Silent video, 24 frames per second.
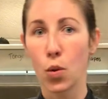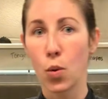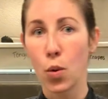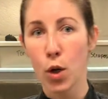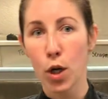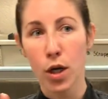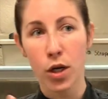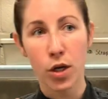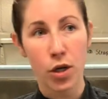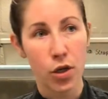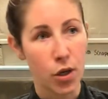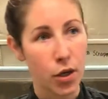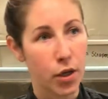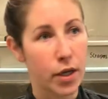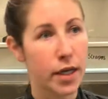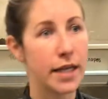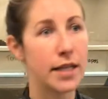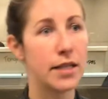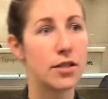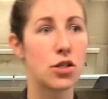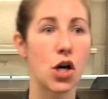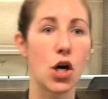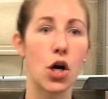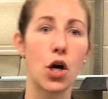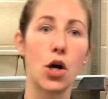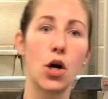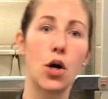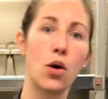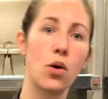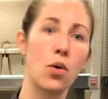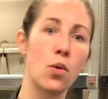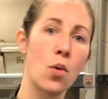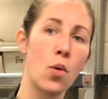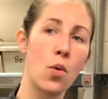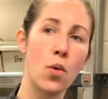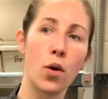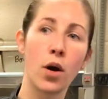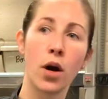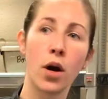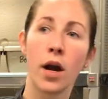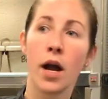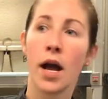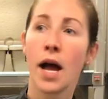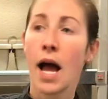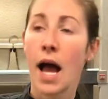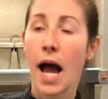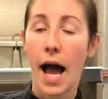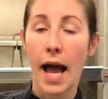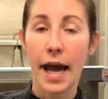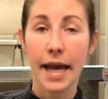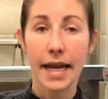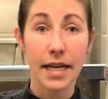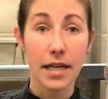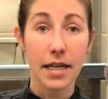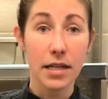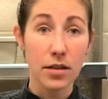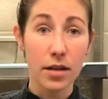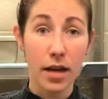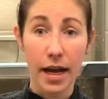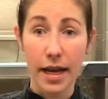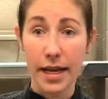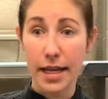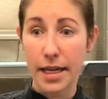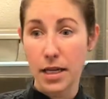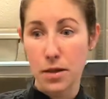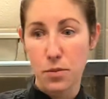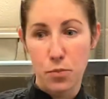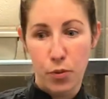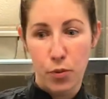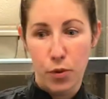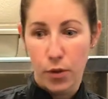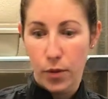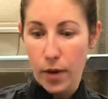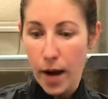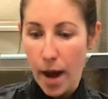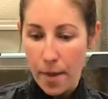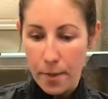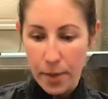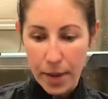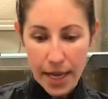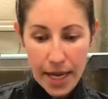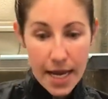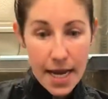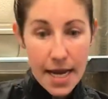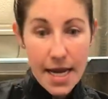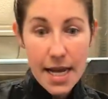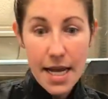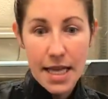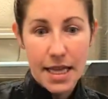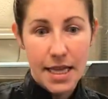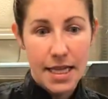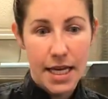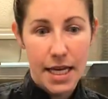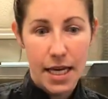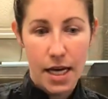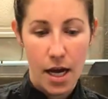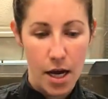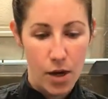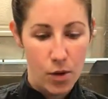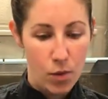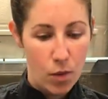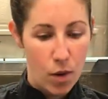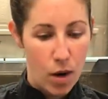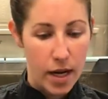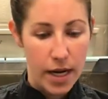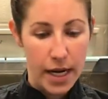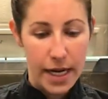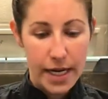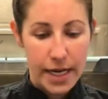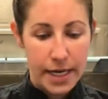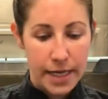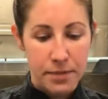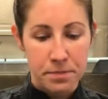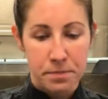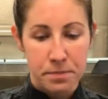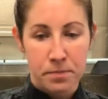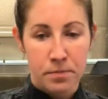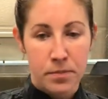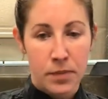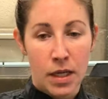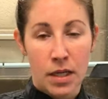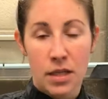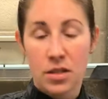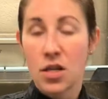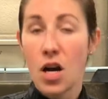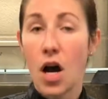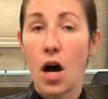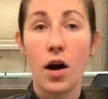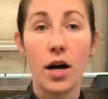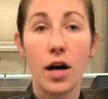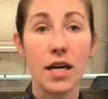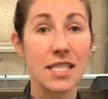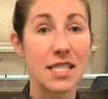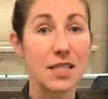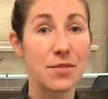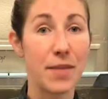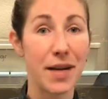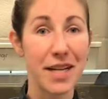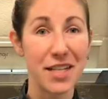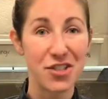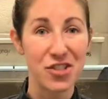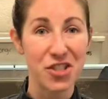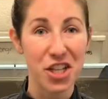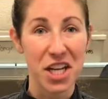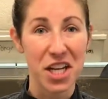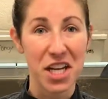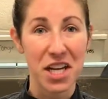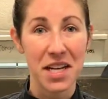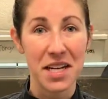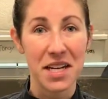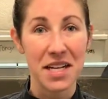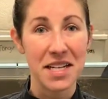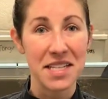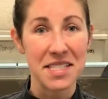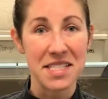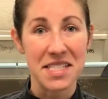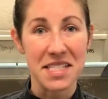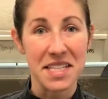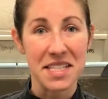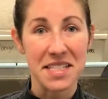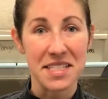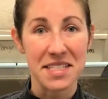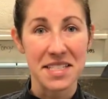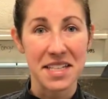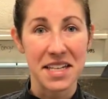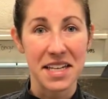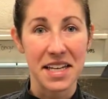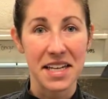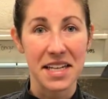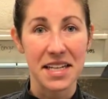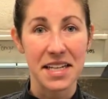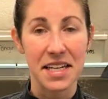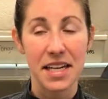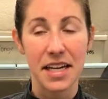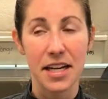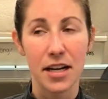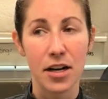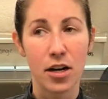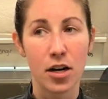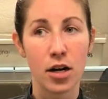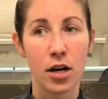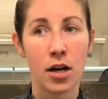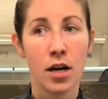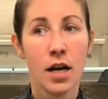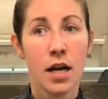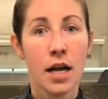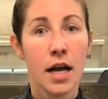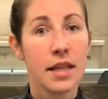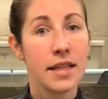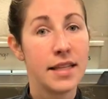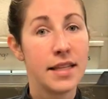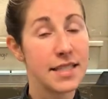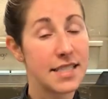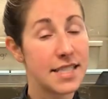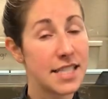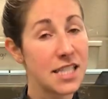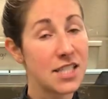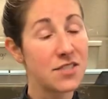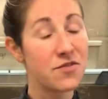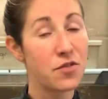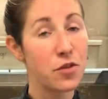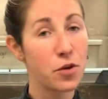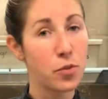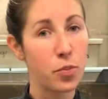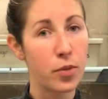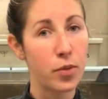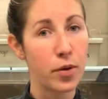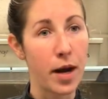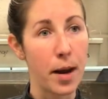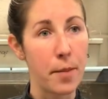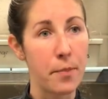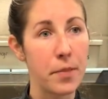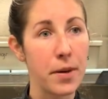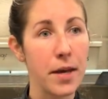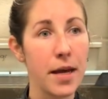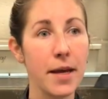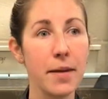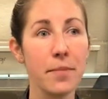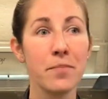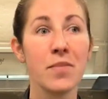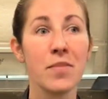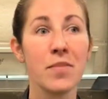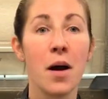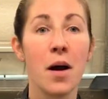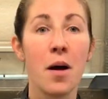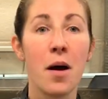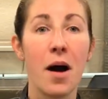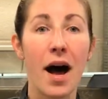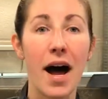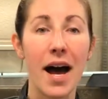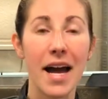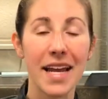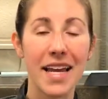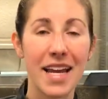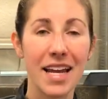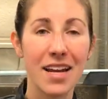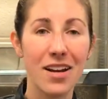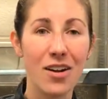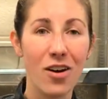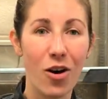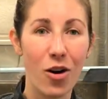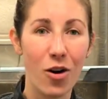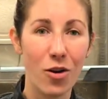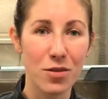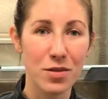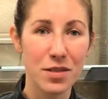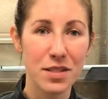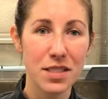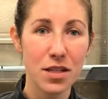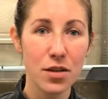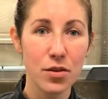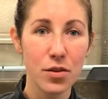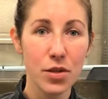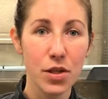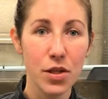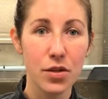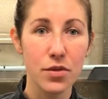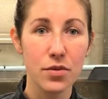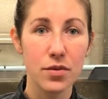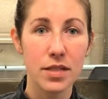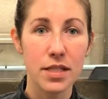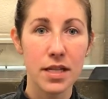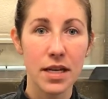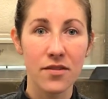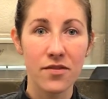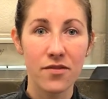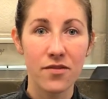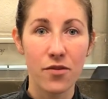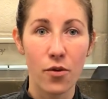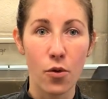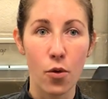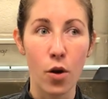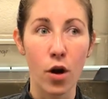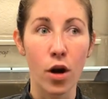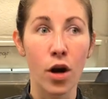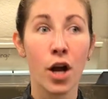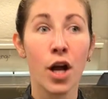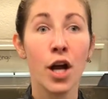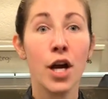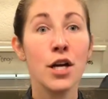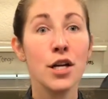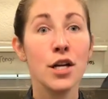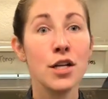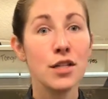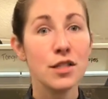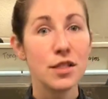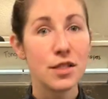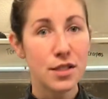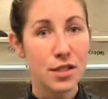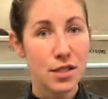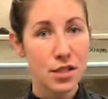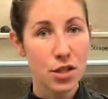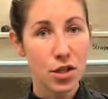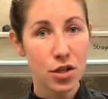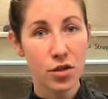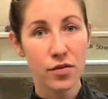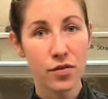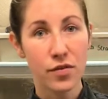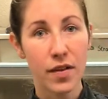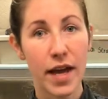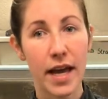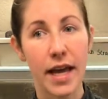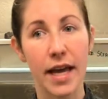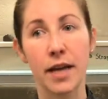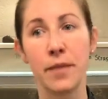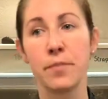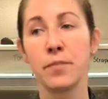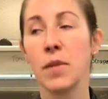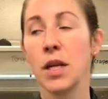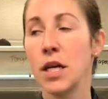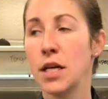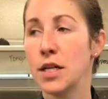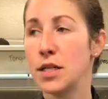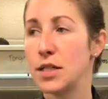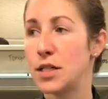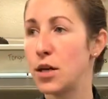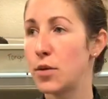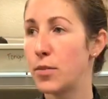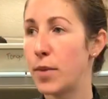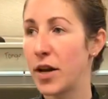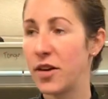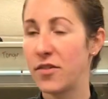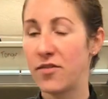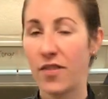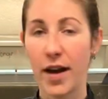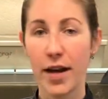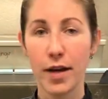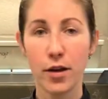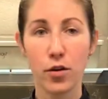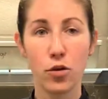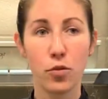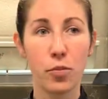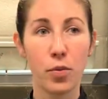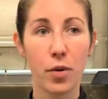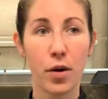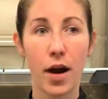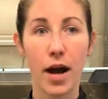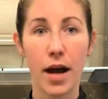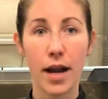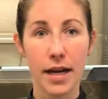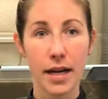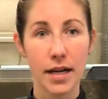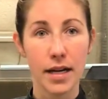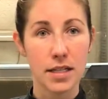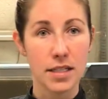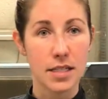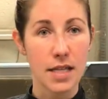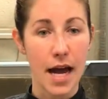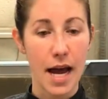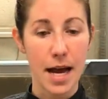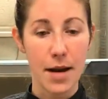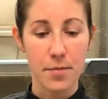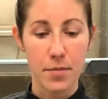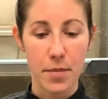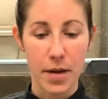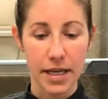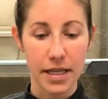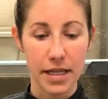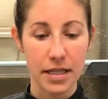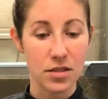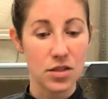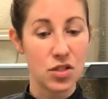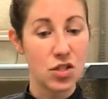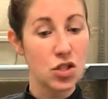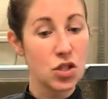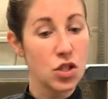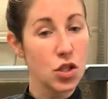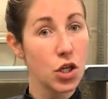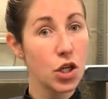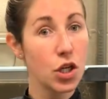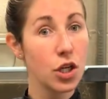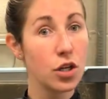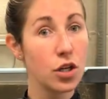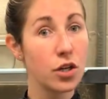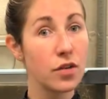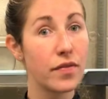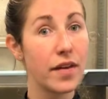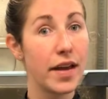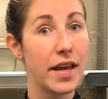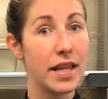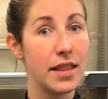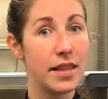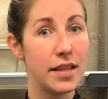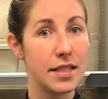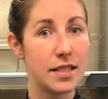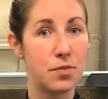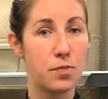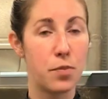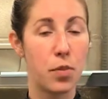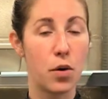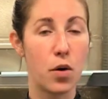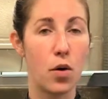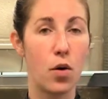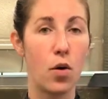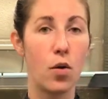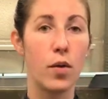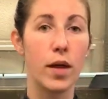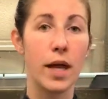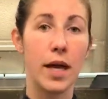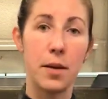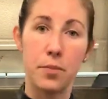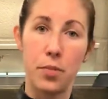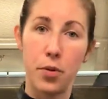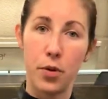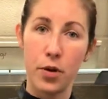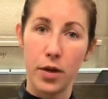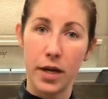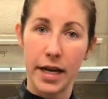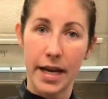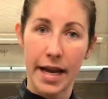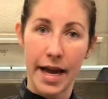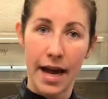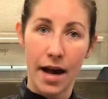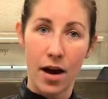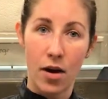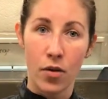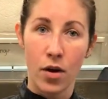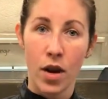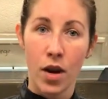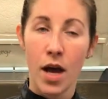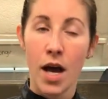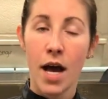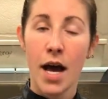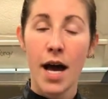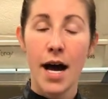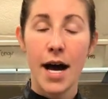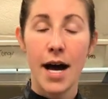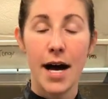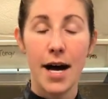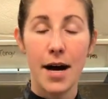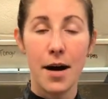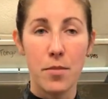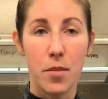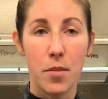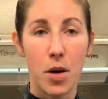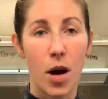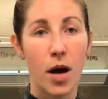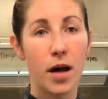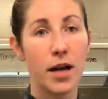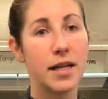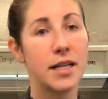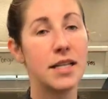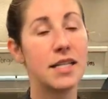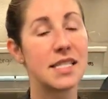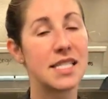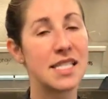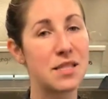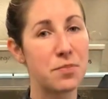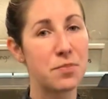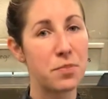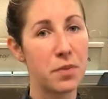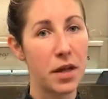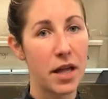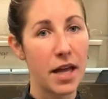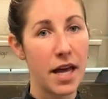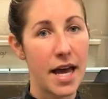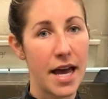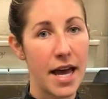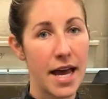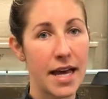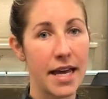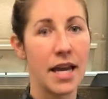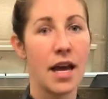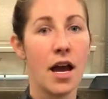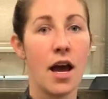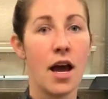or cookie dough, or I can prep anything I want. I can toss my chicken in a seasoning in here. This is for prepping. I can also use it for serving. So my final product I might serve in this bowl and put it out on a display